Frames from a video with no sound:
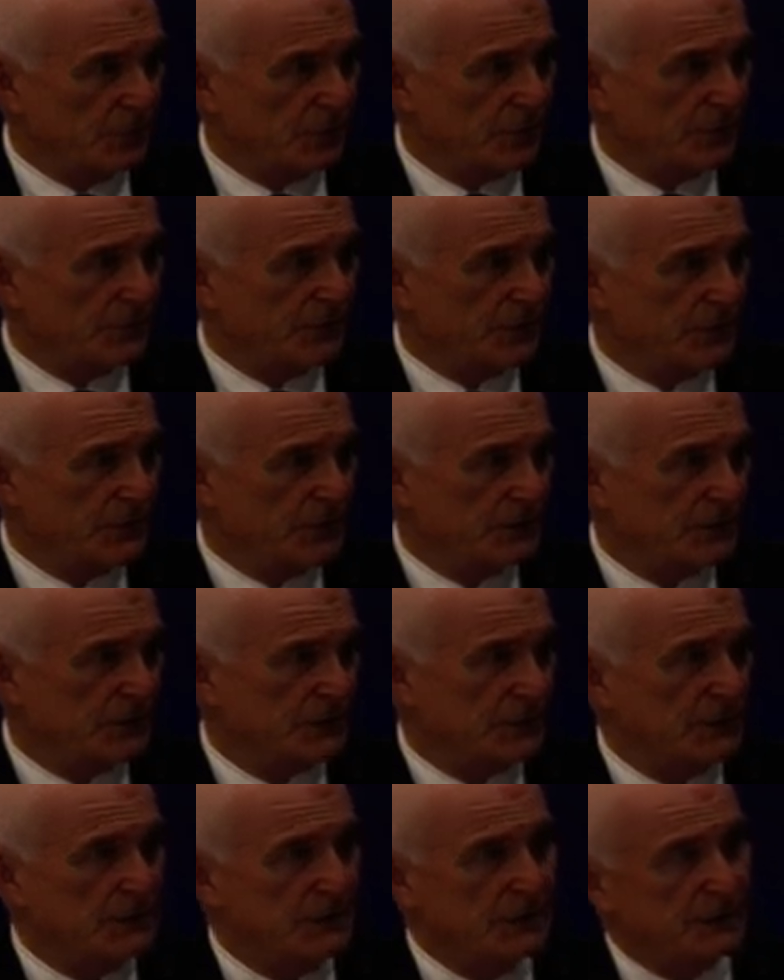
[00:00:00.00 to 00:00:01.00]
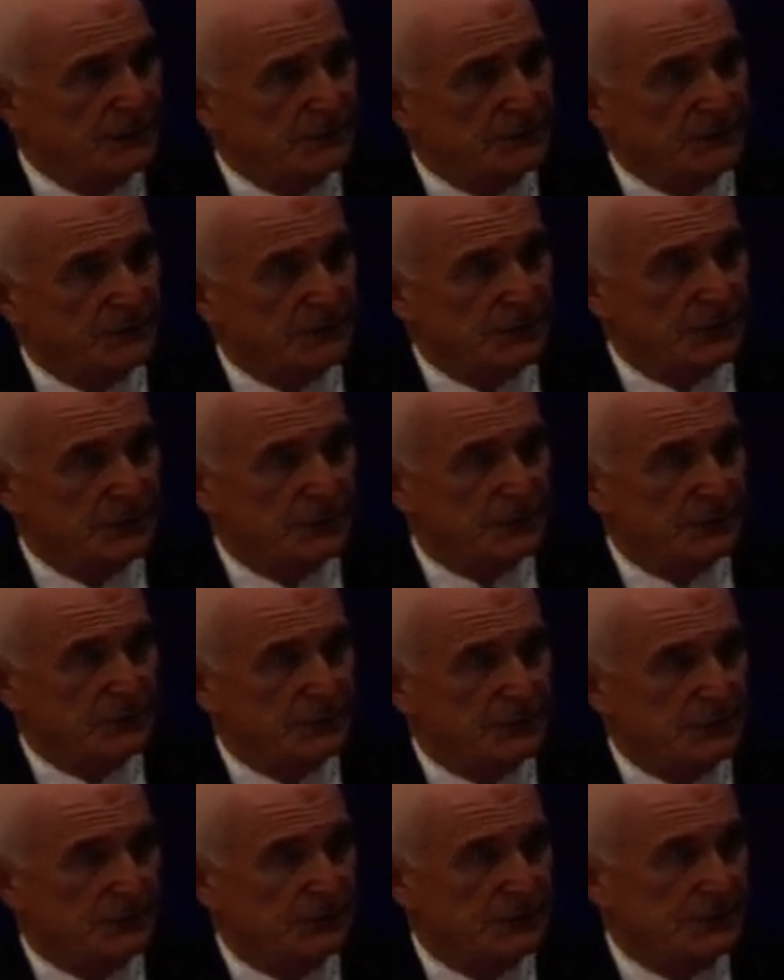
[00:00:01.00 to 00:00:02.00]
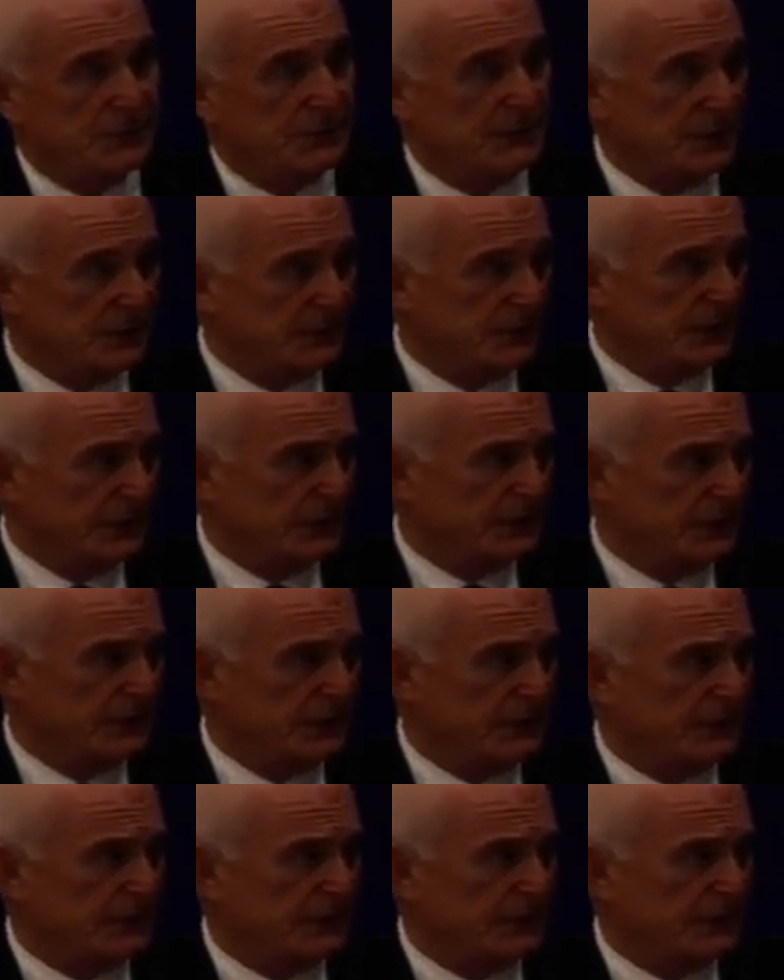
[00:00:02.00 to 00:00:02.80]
provinces. We work also in GB and